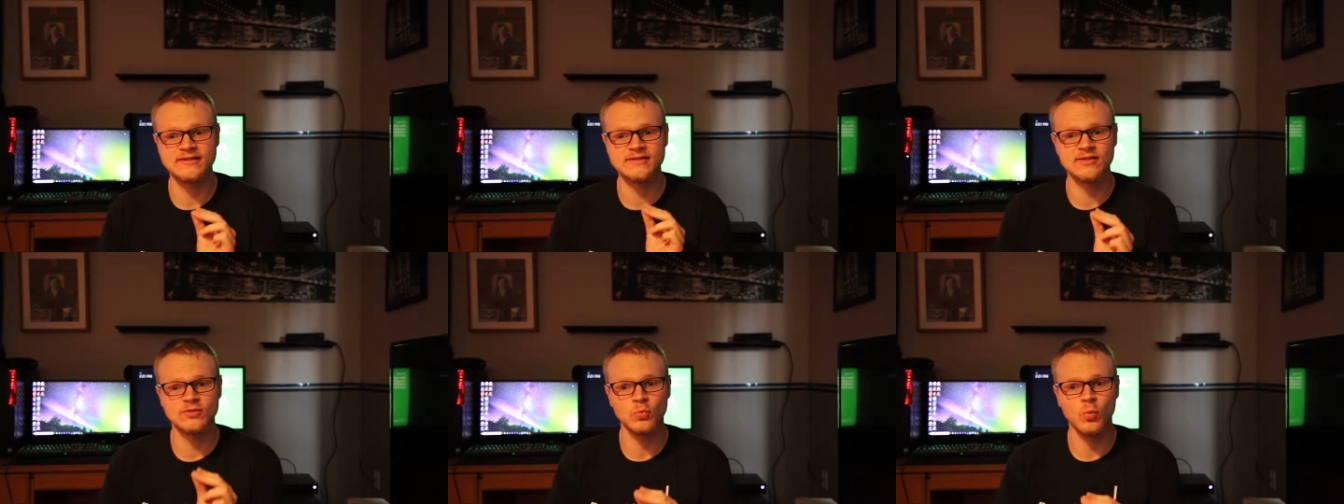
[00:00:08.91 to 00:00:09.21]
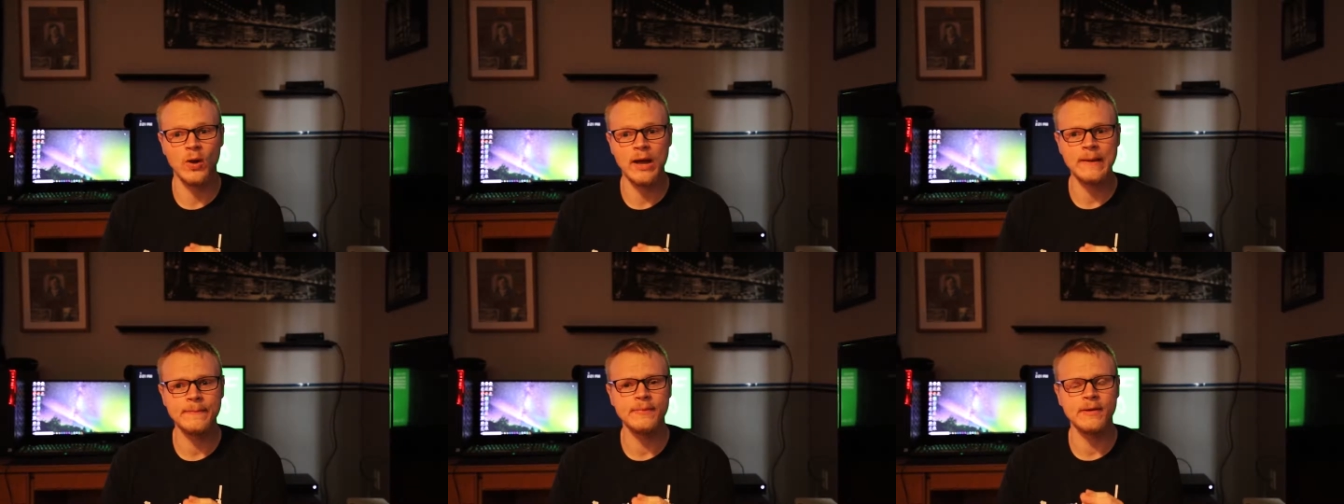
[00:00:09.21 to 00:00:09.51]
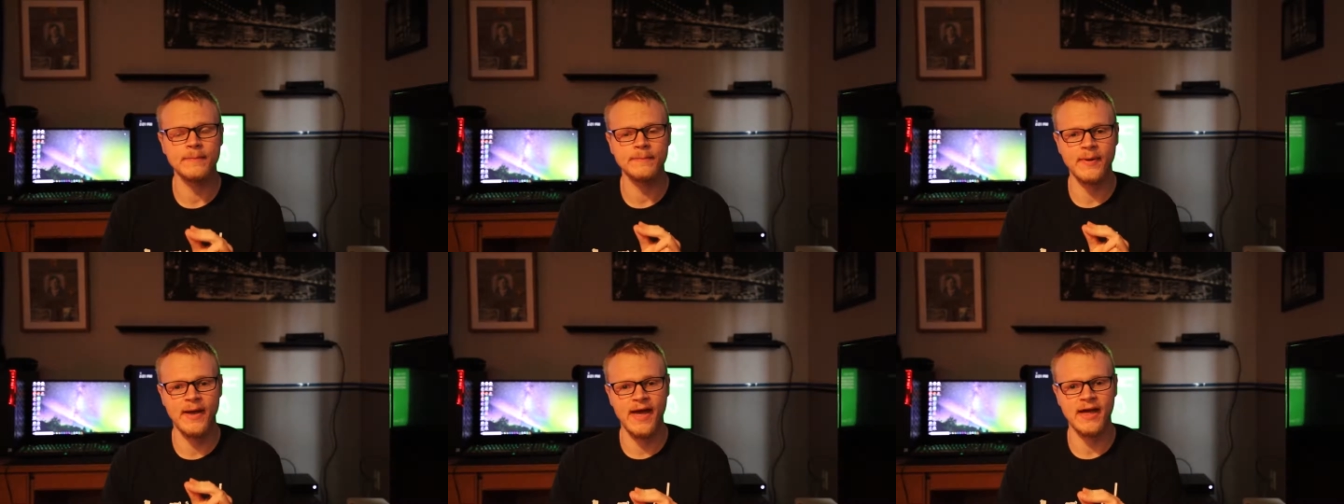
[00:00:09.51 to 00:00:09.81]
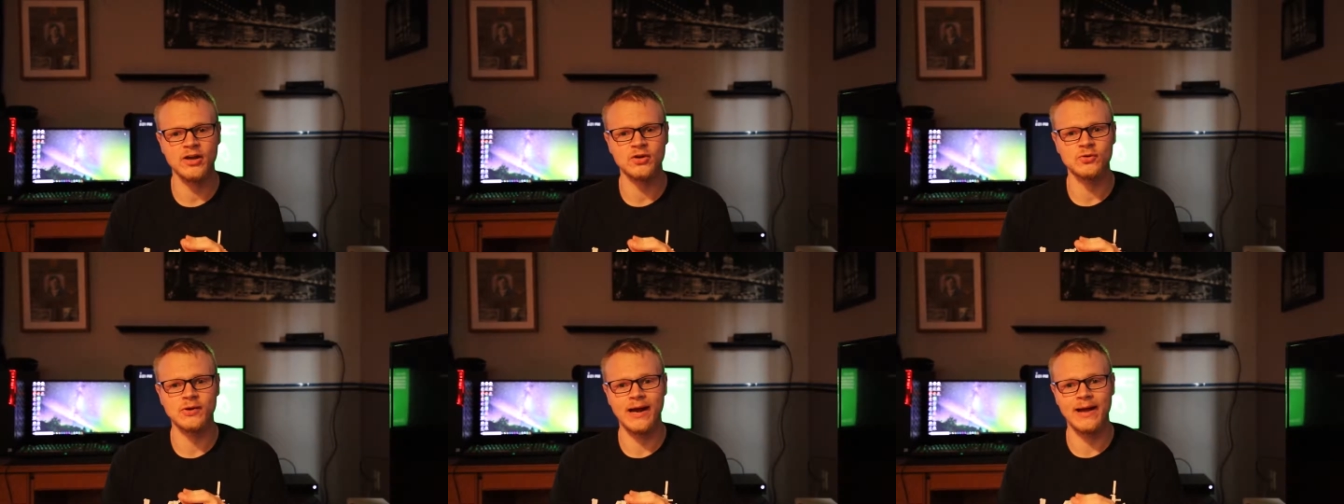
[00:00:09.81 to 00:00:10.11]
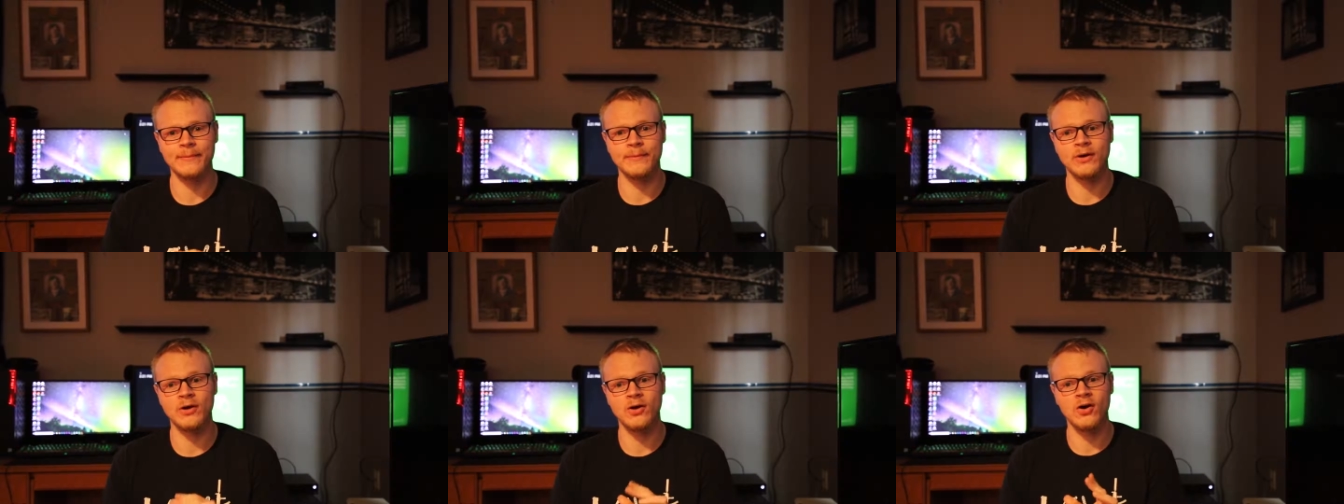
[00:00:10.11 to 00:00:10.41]
swipe
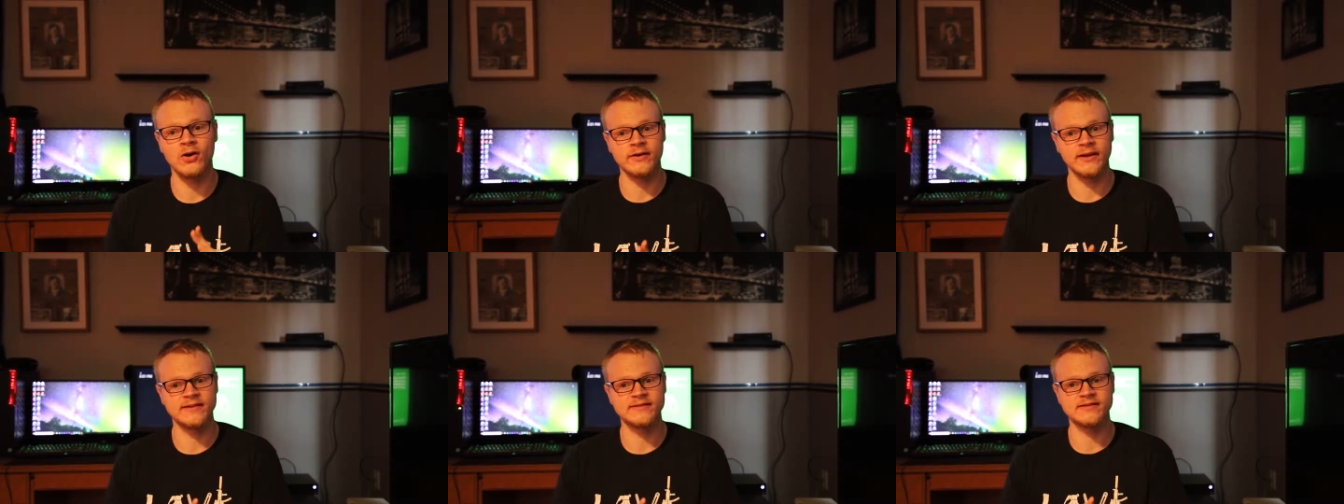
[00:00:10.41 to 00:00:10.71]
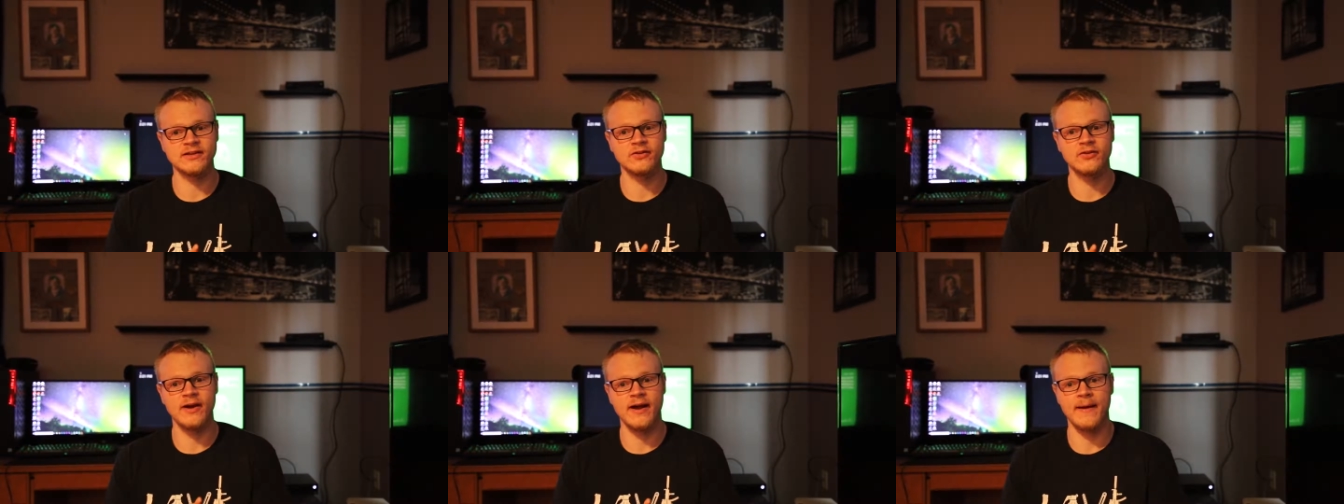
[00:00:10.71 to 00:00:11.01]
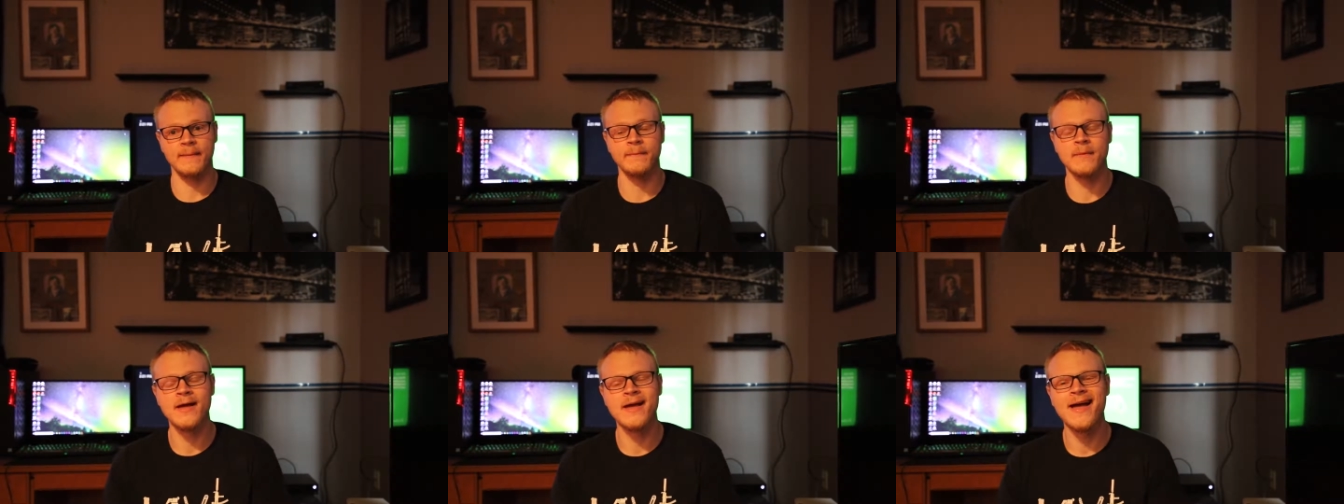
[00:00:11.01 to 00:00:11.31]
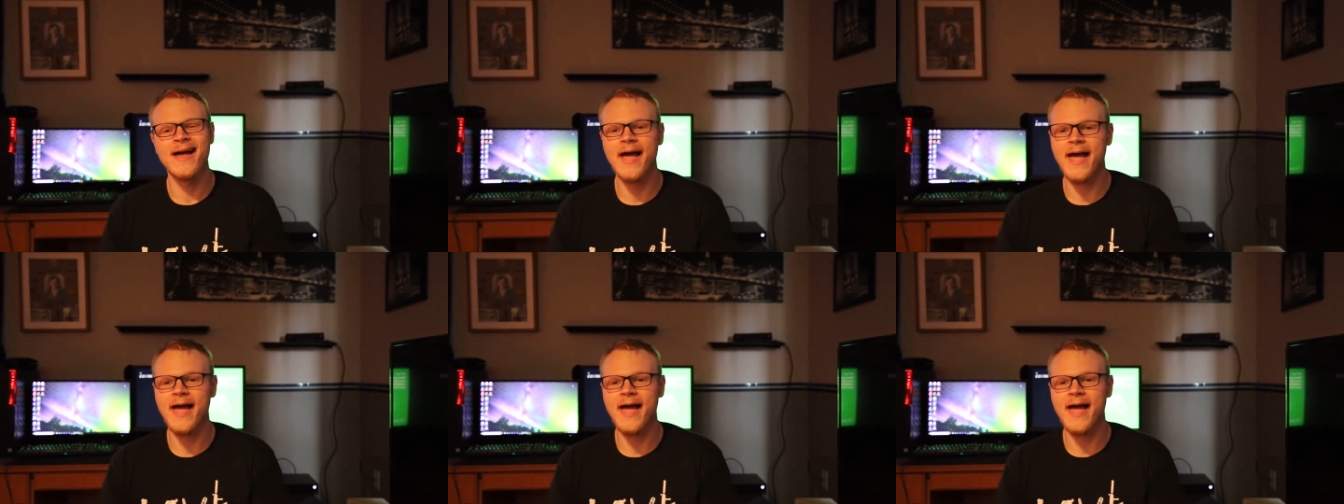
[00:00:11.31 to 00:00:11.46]
panorama on Instagram,